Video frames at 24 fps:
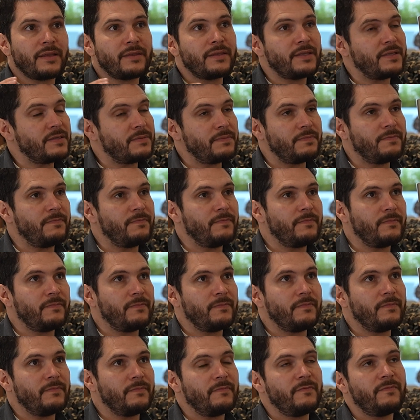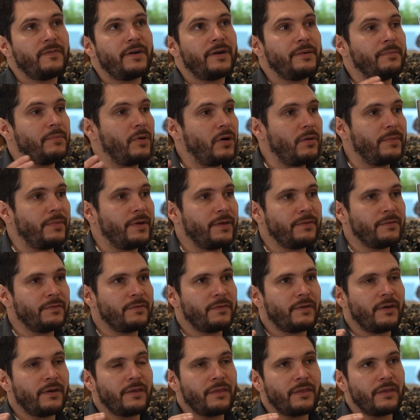at this very
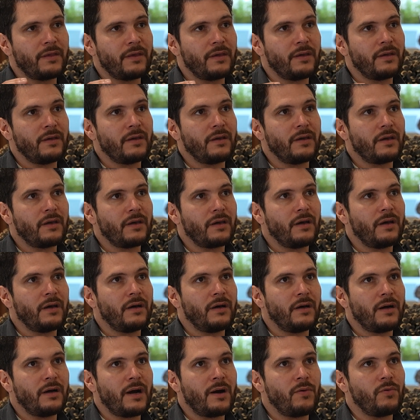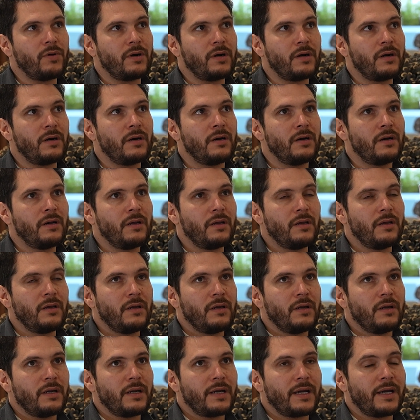moment, I think our
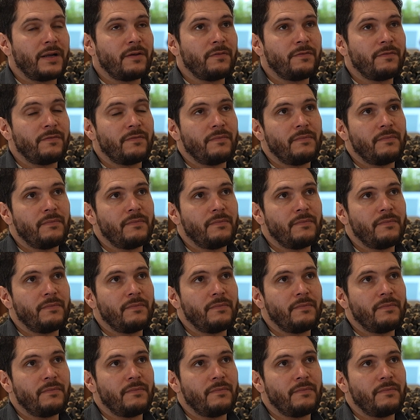kind of